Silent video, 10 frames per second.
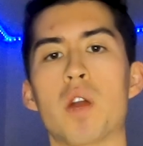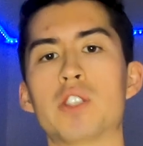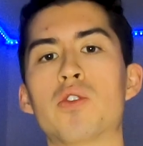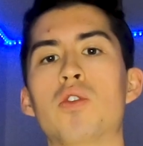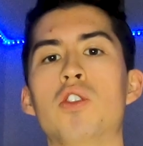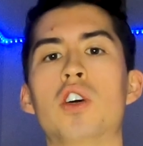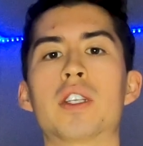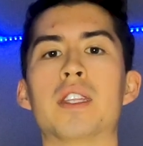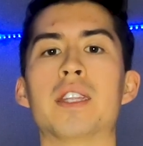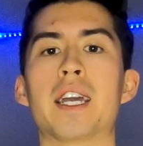retro
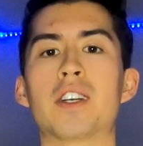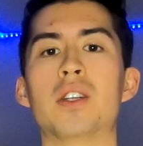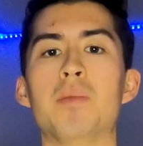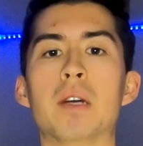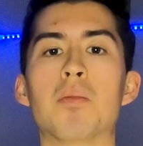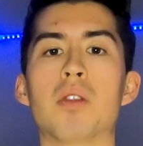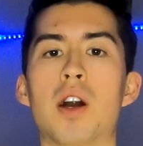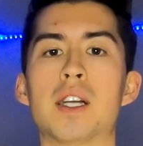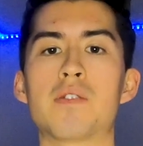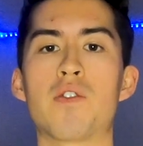look, then that could be a
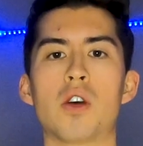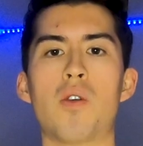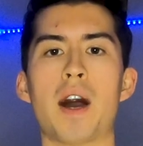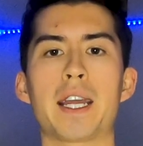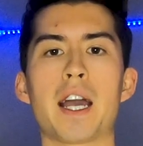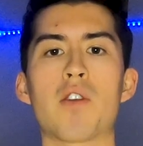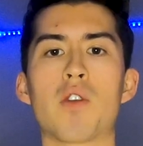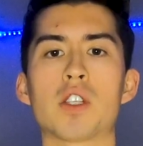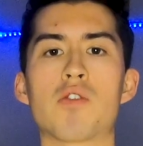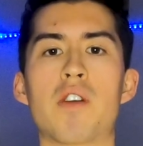plus. So I got
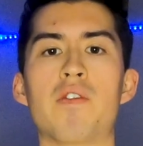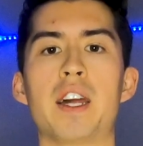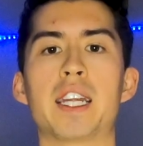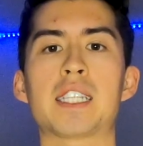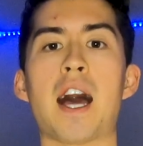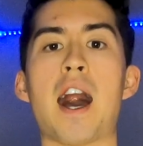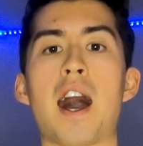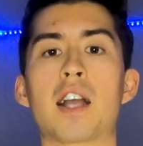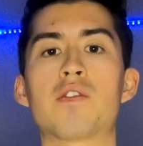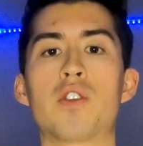Russell Athletics
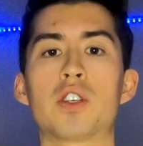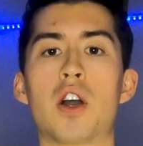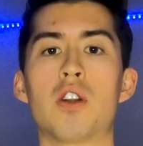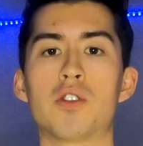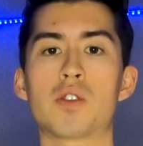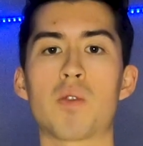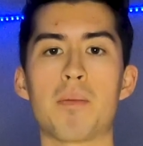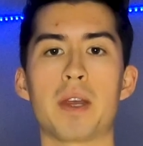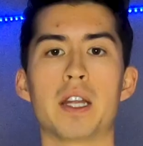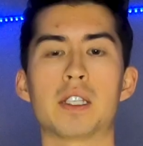Oxford color
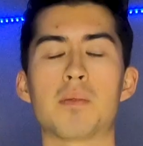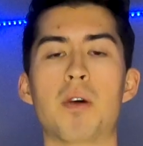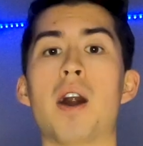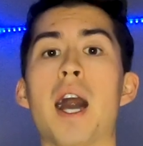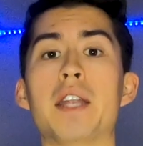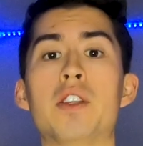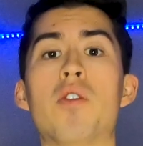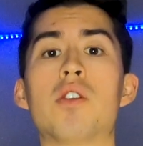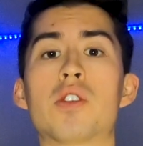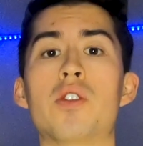sweatpants, but I do
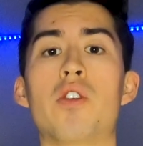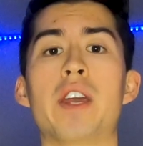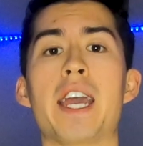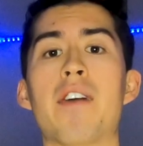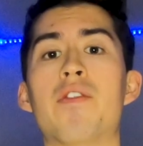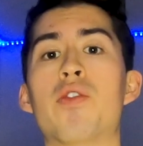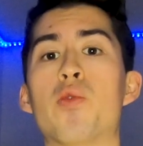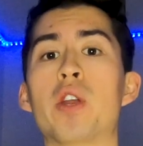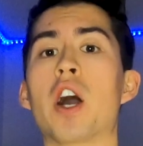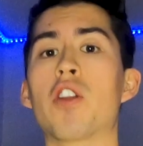also know they have
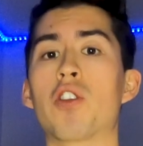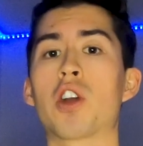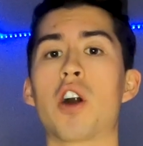3 other